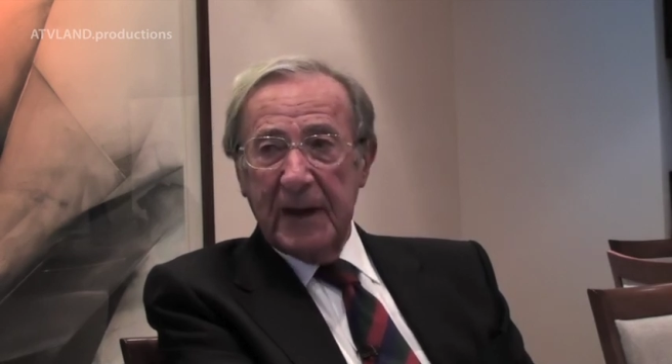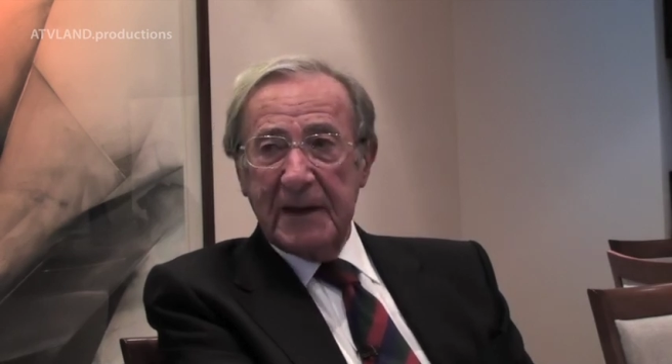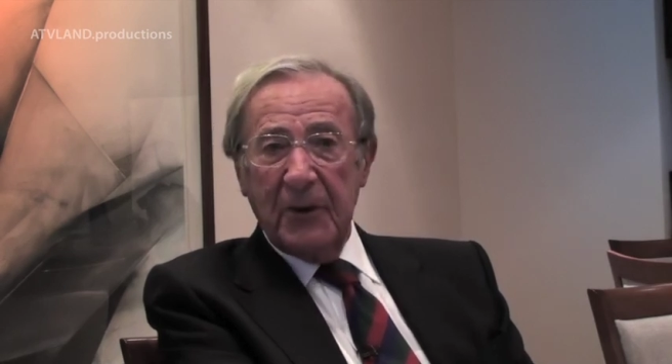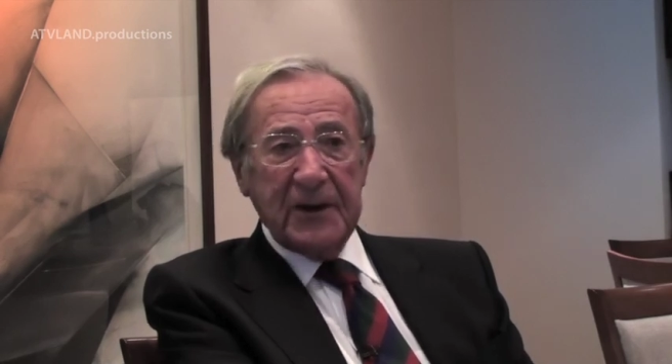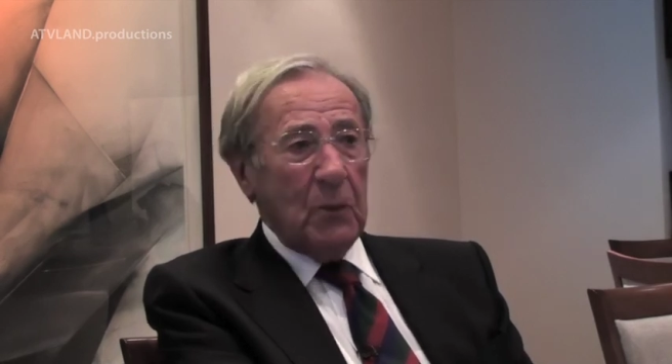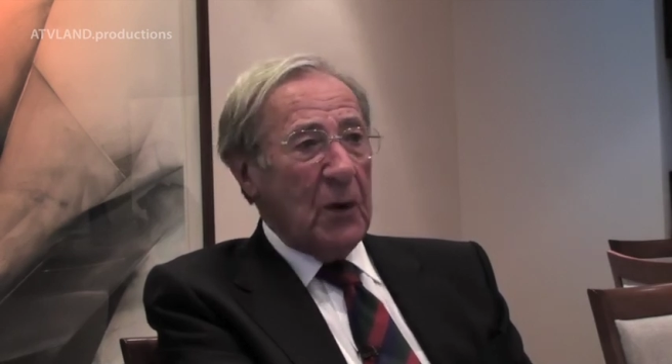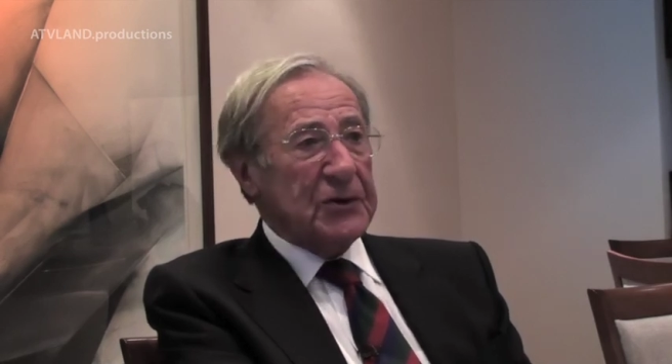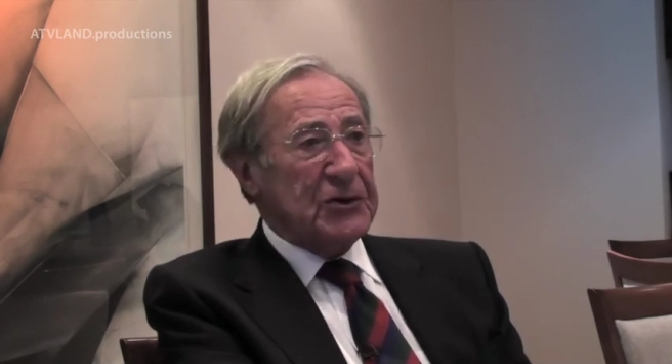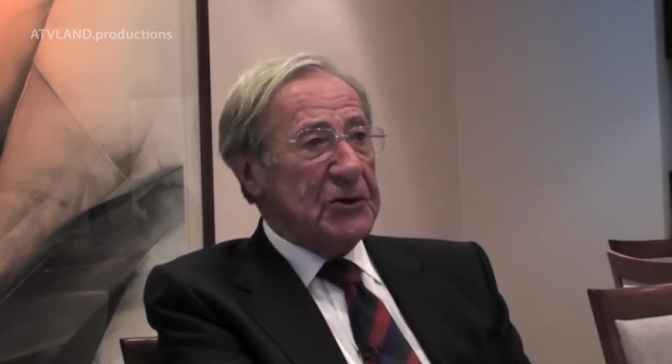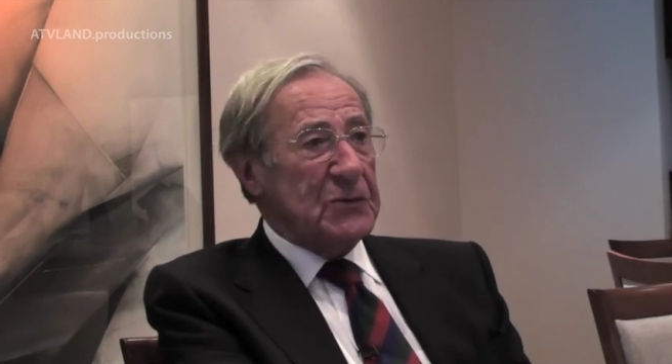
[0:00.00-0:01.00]
Anybody who
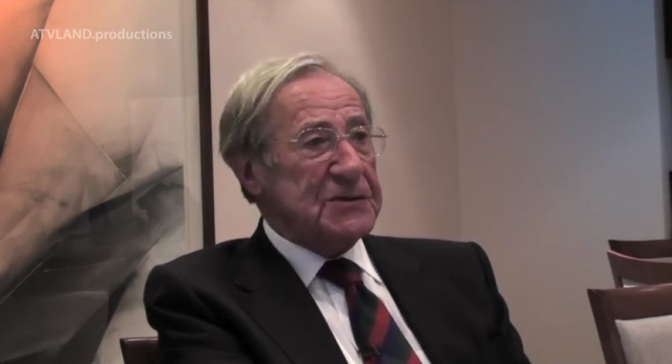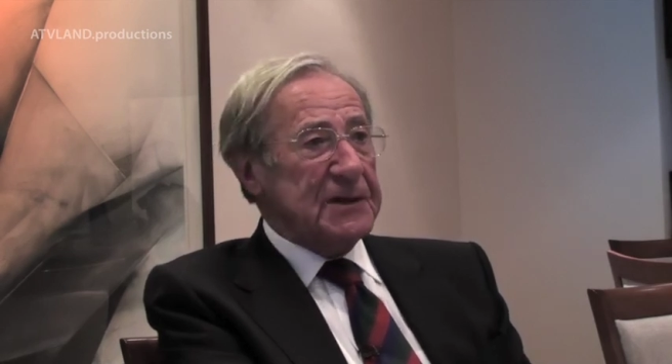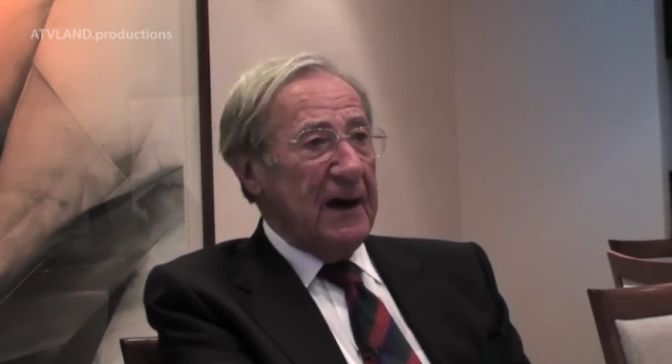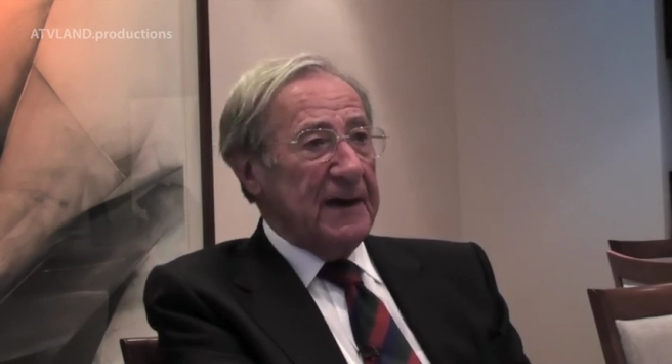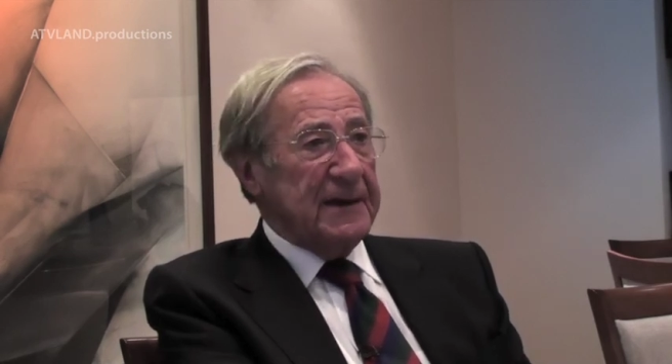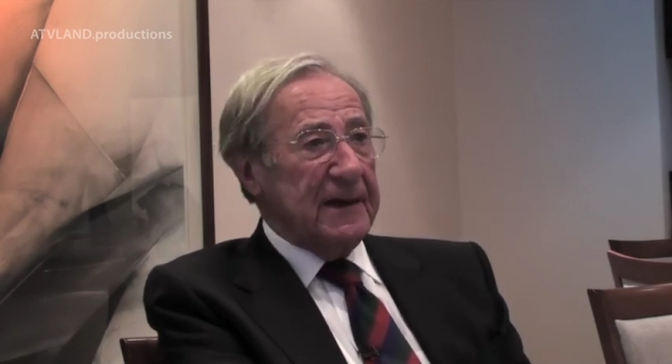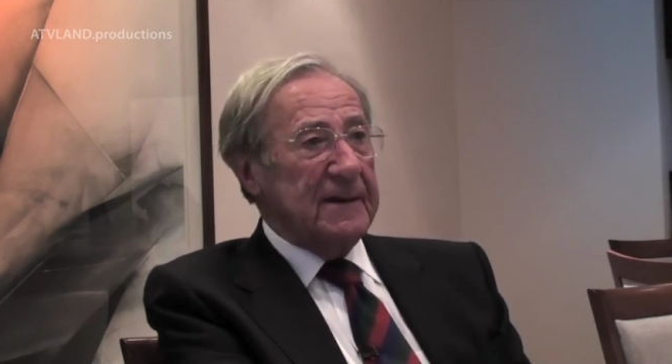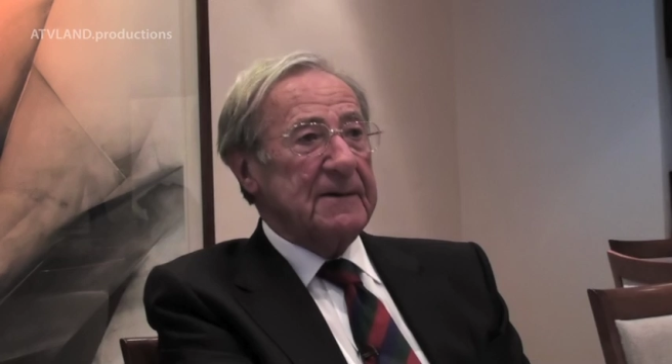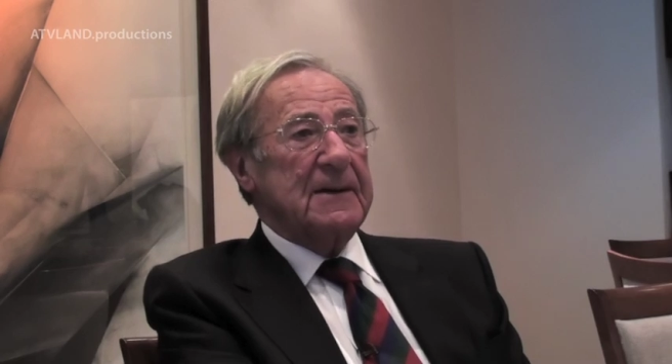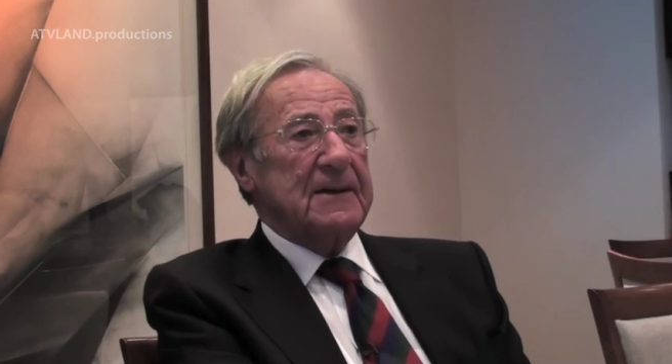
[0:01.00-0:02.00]
wanted to use the
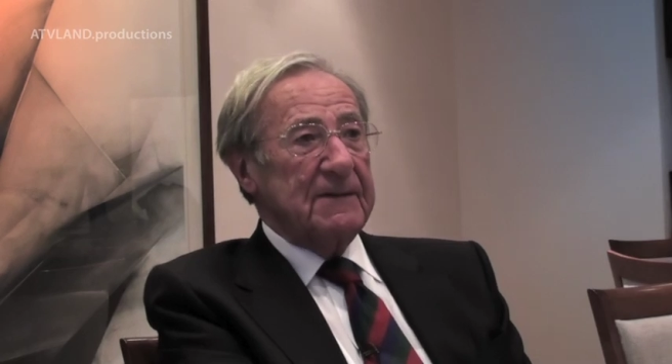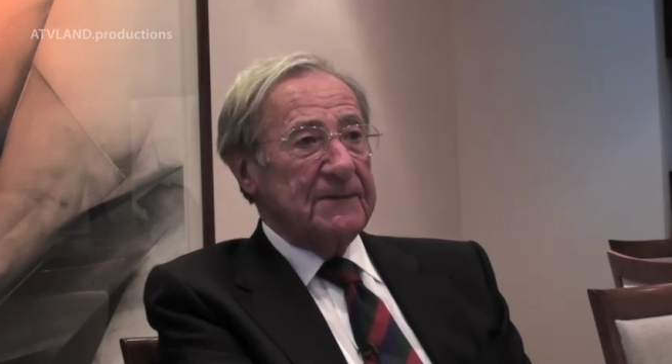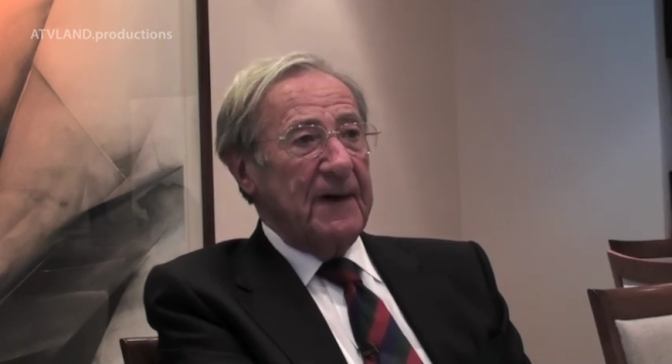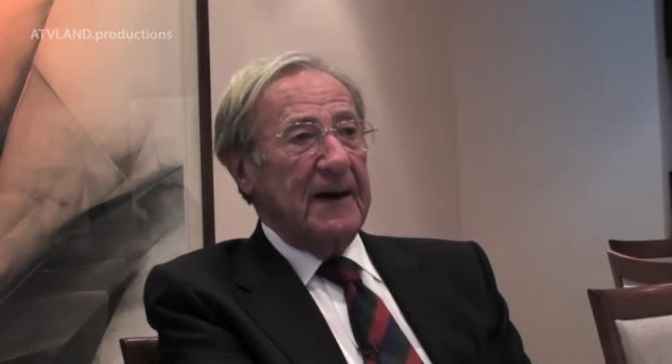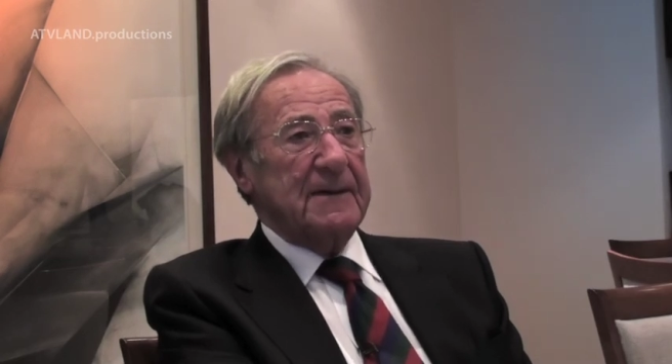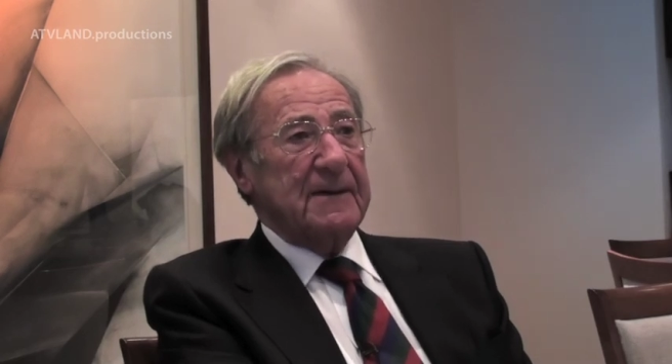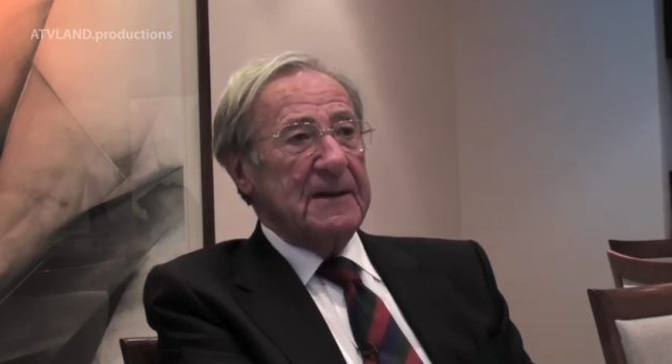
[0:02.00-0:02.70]
idea, fine.